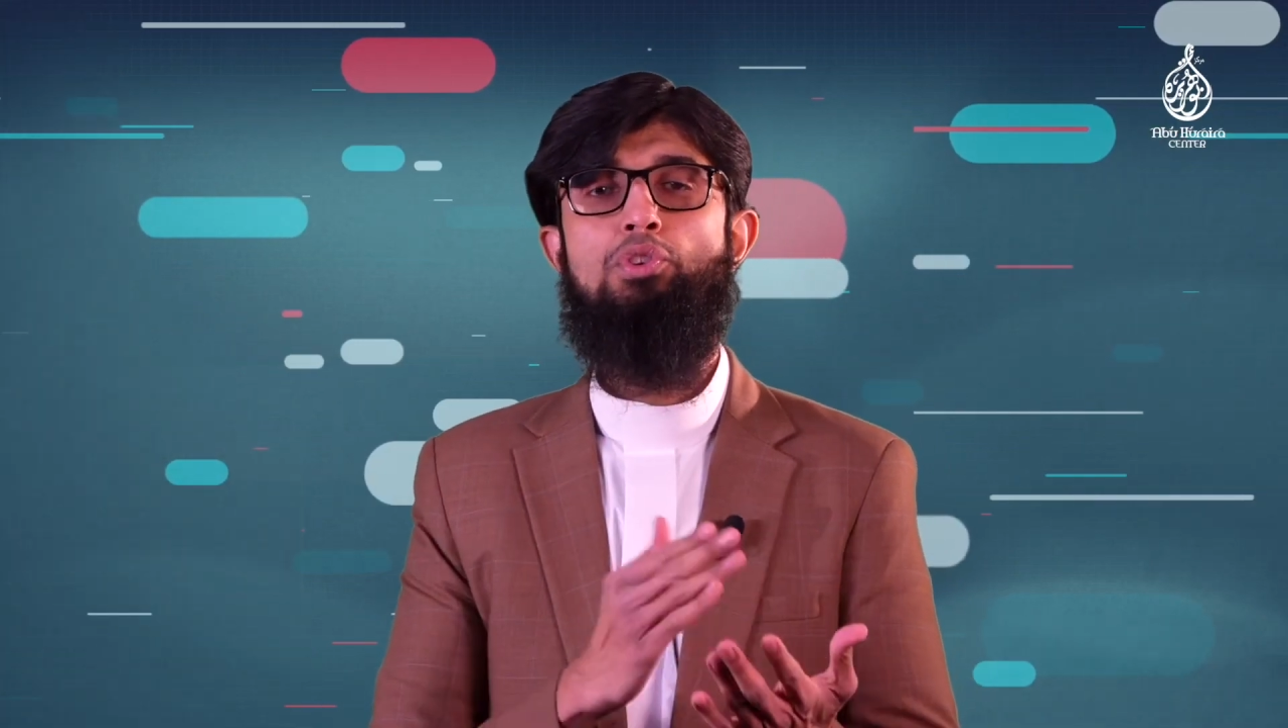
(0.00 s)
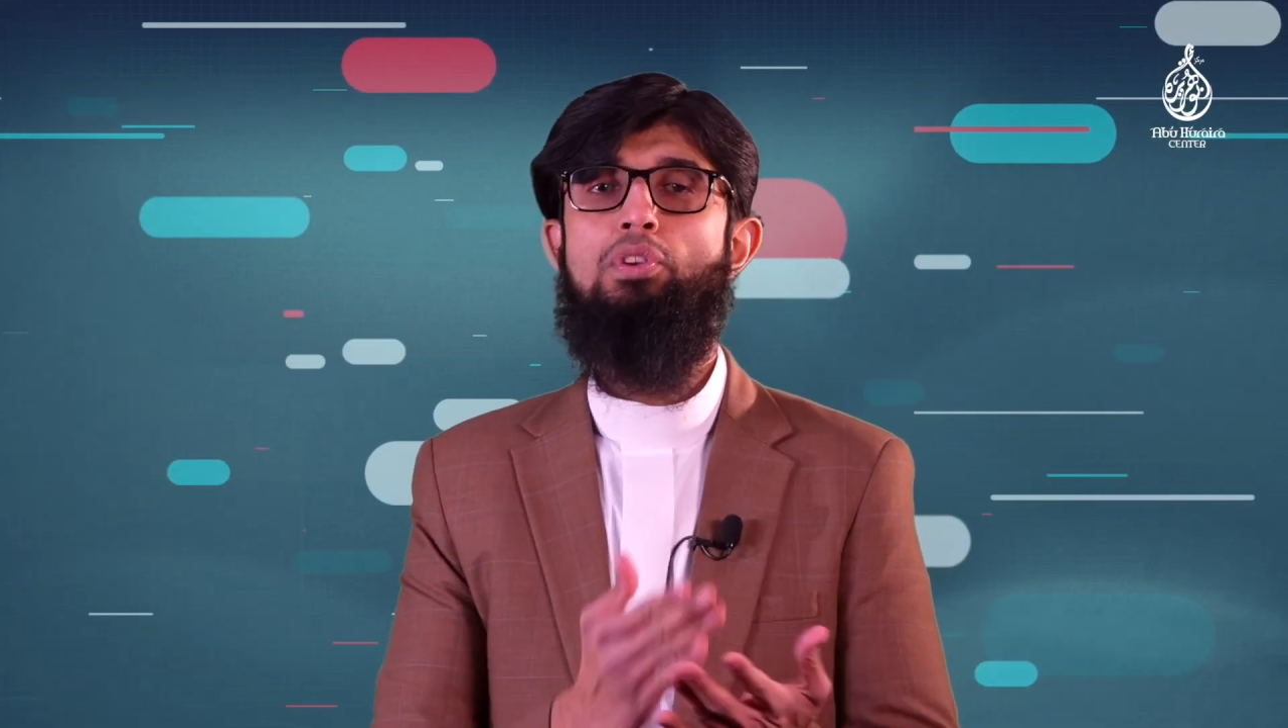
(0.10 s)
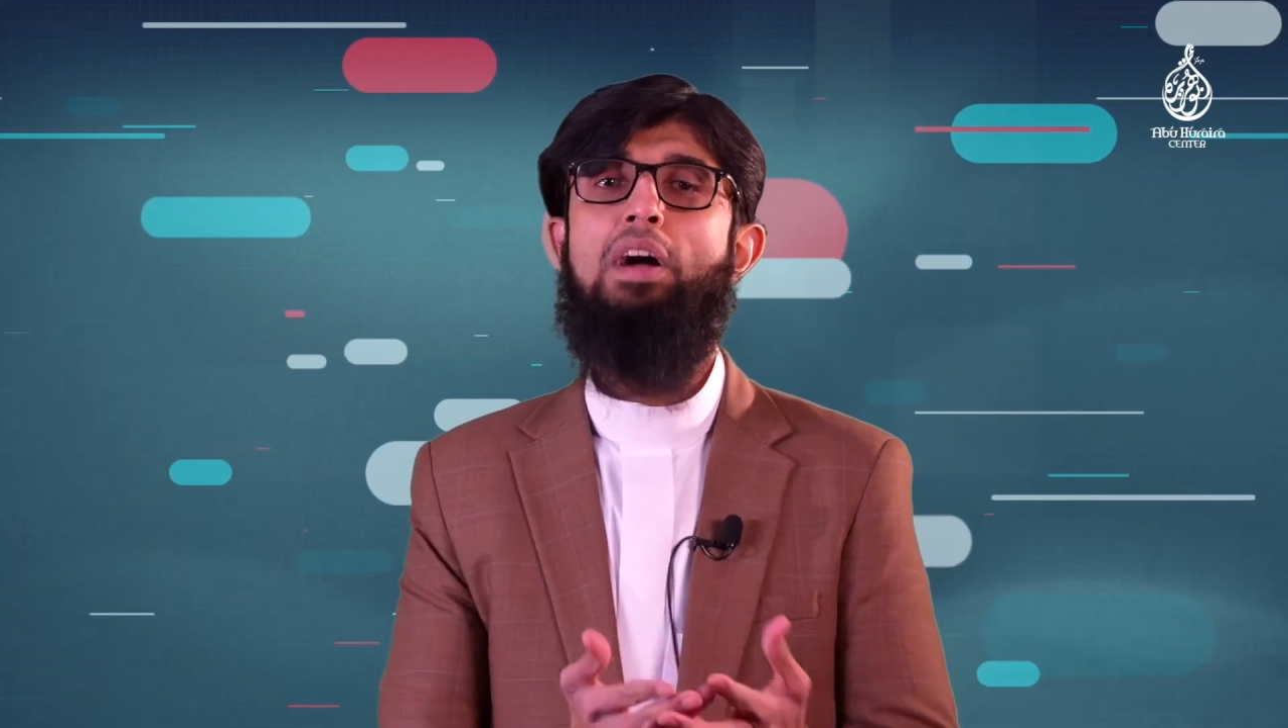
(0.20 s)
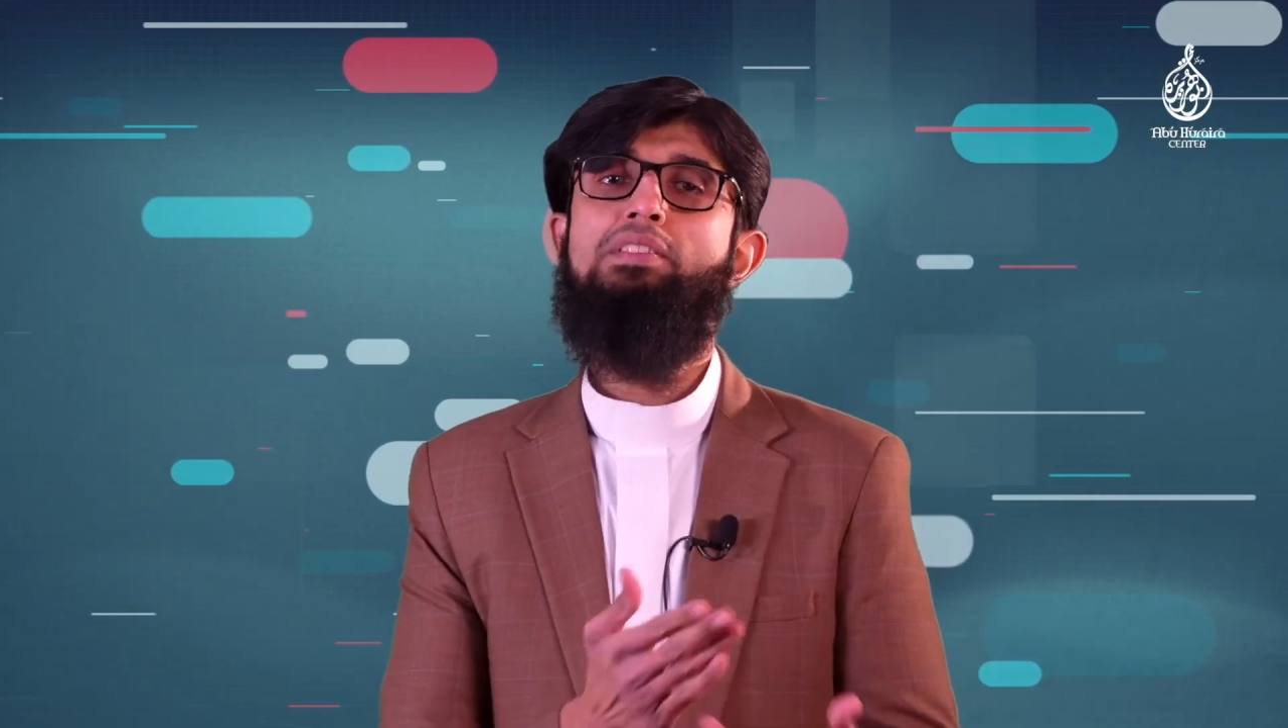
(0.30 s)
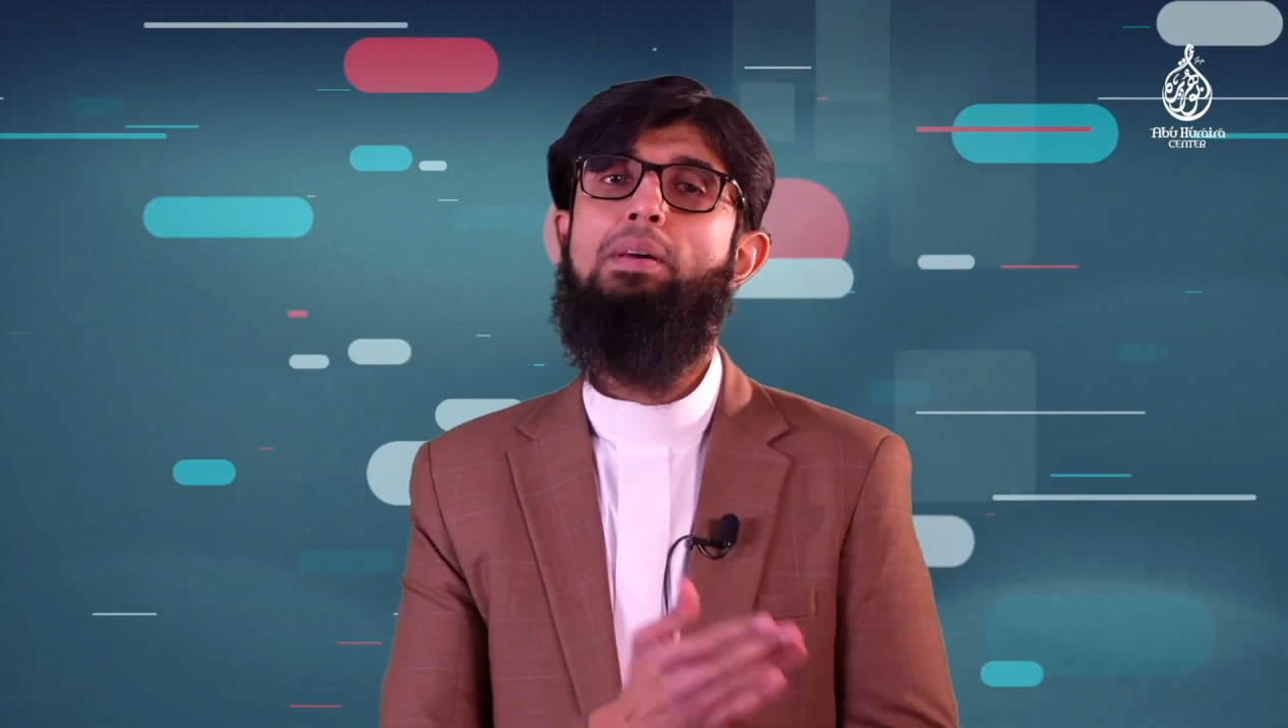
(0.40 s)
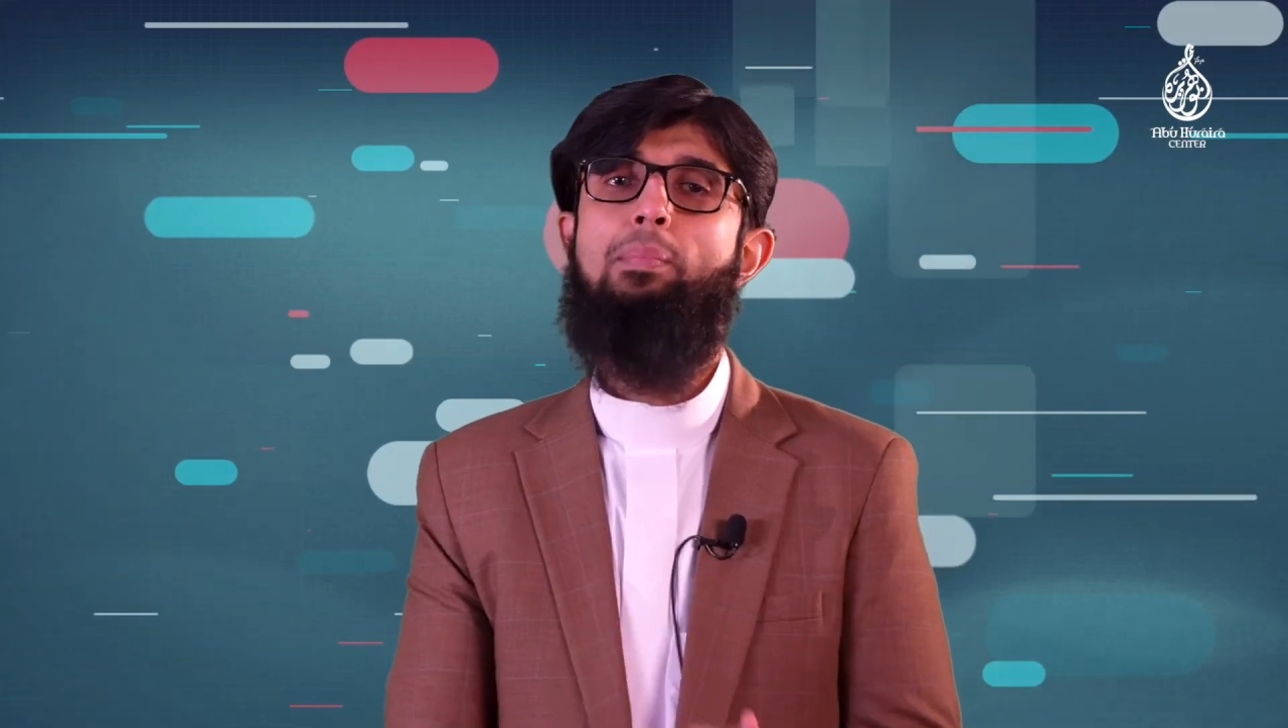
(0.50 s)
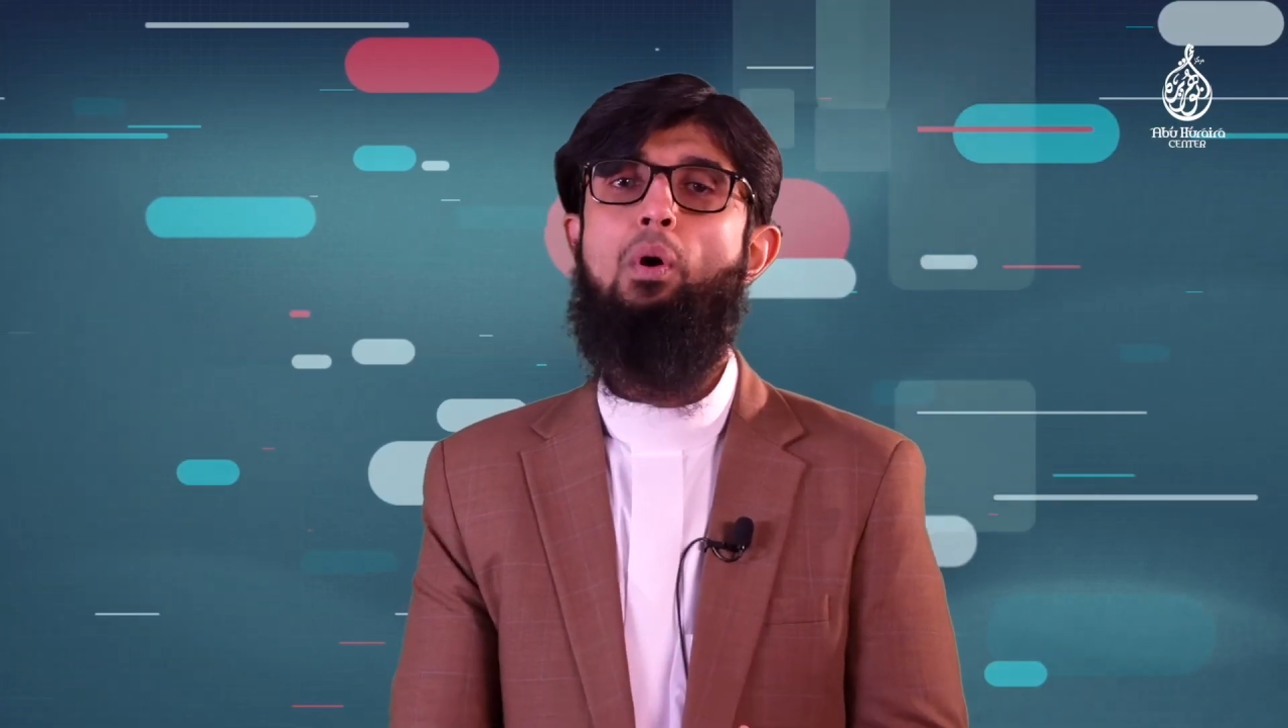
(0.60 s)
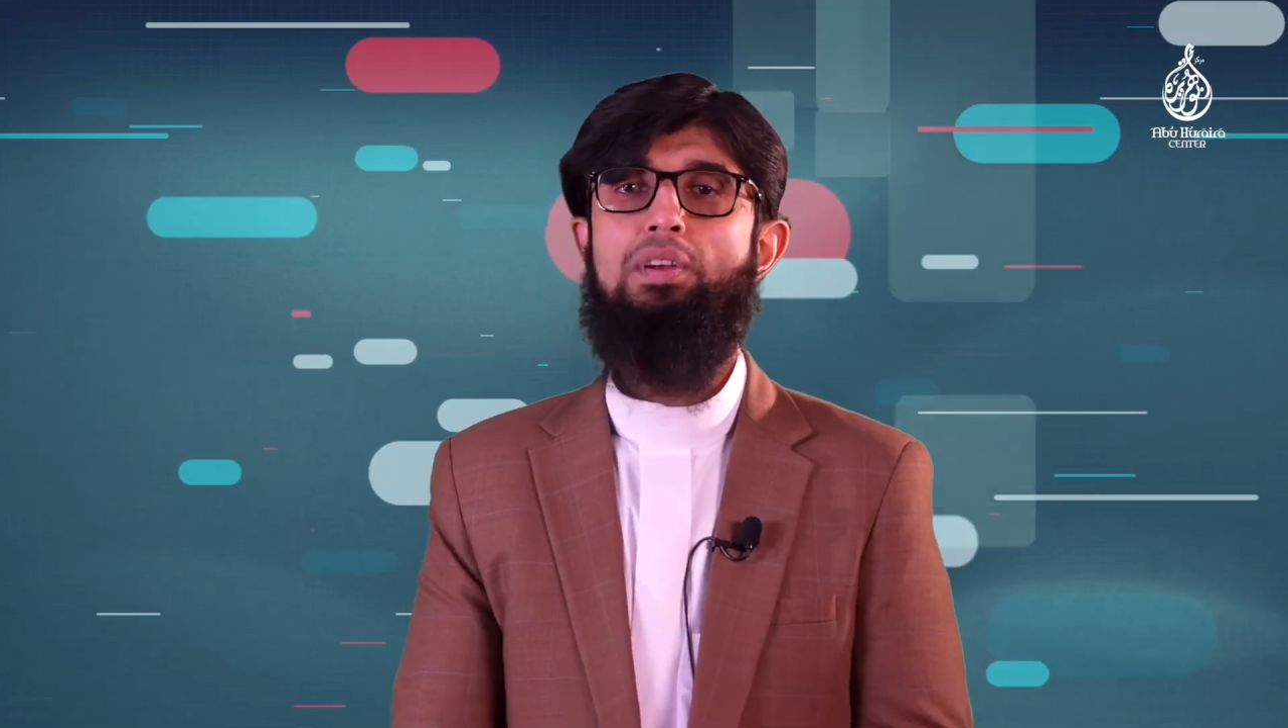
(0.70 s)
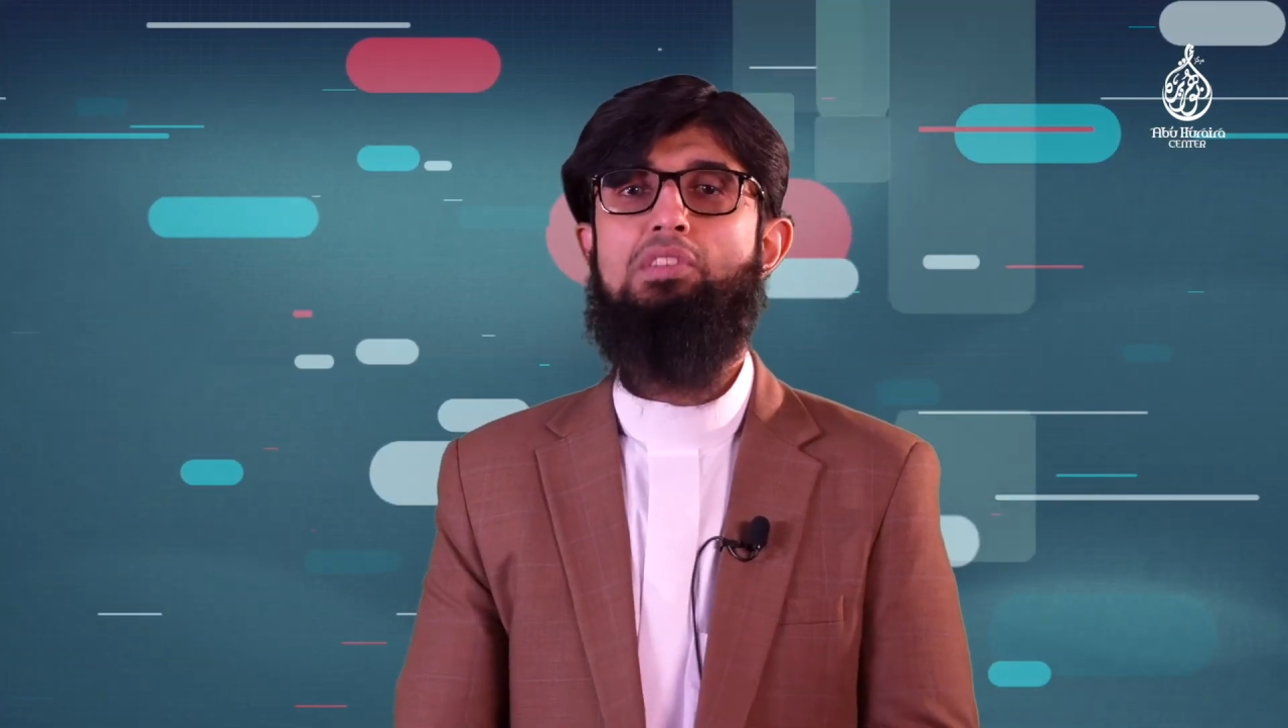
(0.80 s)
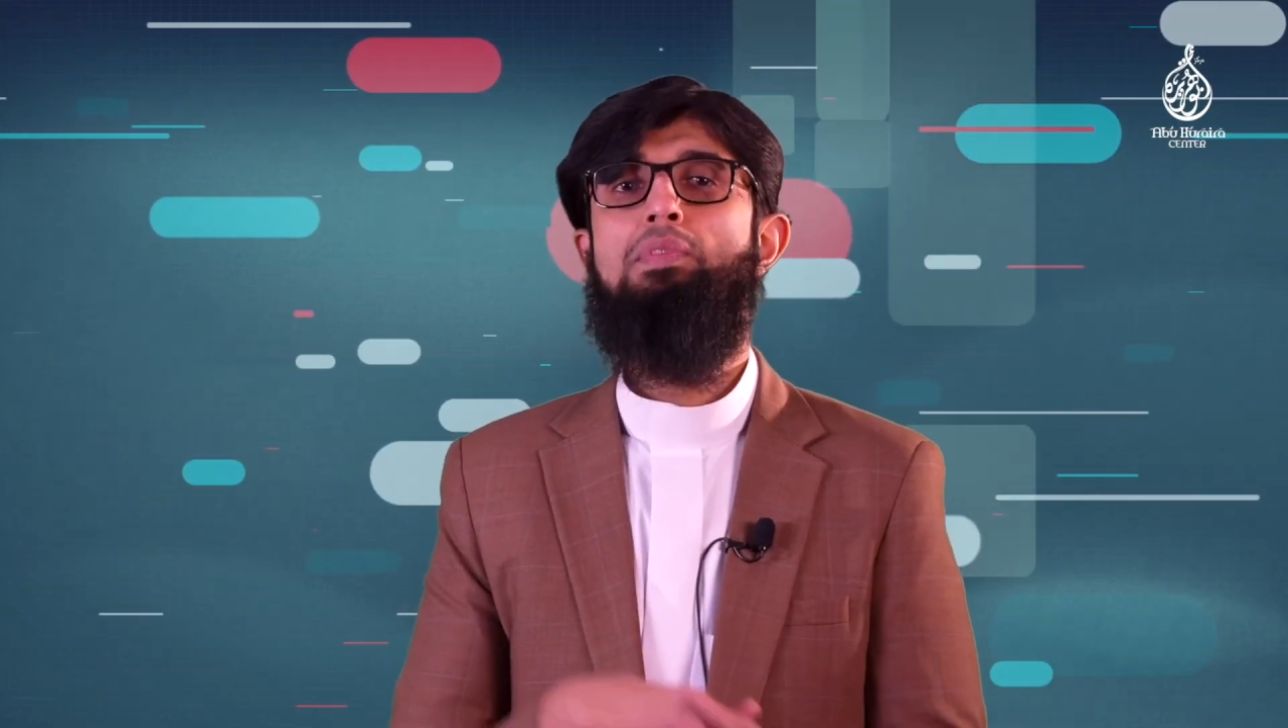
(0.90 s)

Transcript: do not support us,